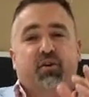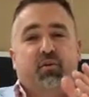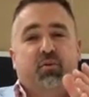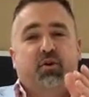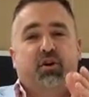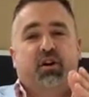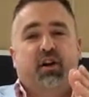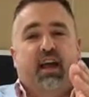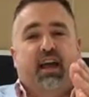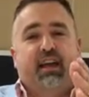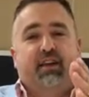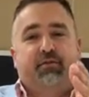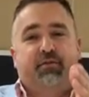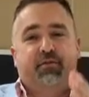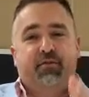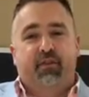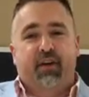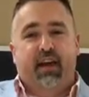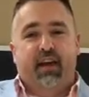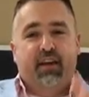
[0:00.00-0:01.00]
We're a
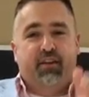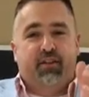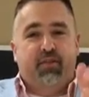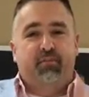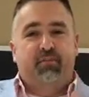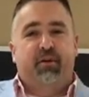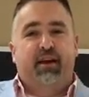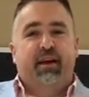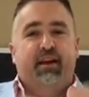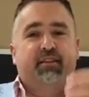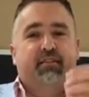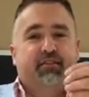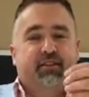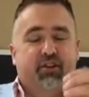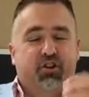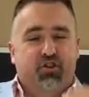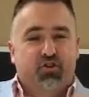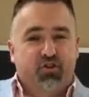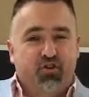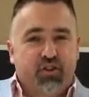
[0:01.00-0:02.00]

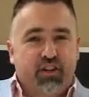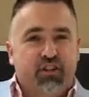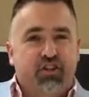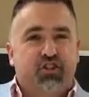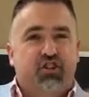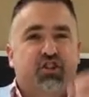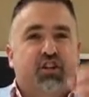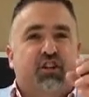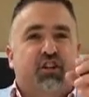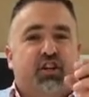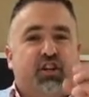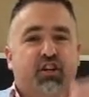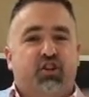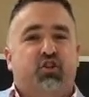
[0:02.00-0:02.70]
faith-based Christian